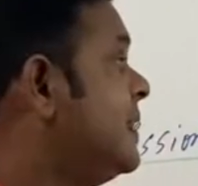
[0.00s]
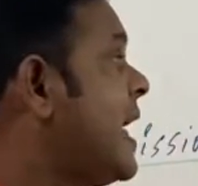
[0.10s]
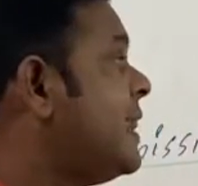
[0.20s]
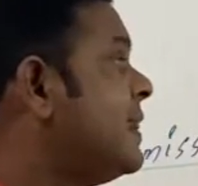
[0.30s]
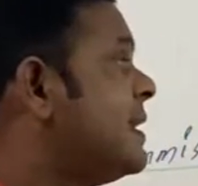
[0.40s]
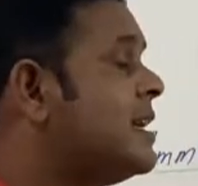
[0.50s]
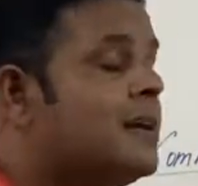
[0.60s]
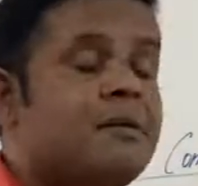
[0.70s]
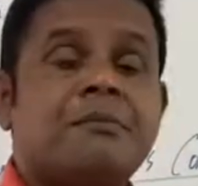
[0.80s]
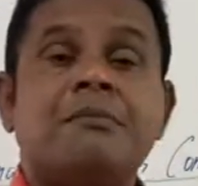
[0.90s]
than
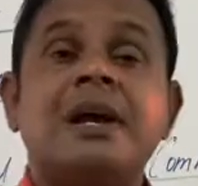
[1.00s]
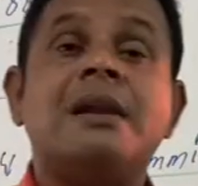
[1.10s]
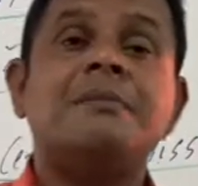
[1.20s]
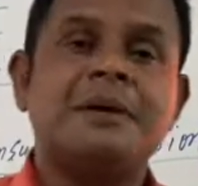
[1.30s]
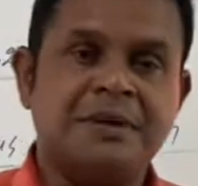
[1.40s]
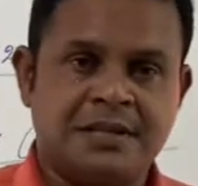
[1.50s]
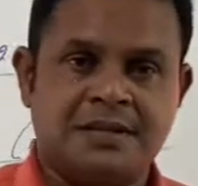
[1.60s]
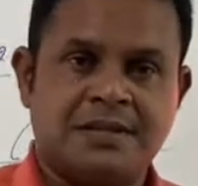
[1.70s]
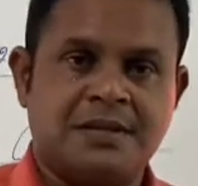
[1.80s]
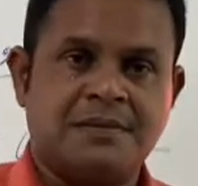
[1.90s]
the male
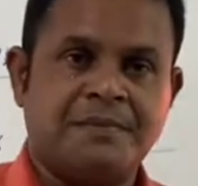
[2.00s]
babies.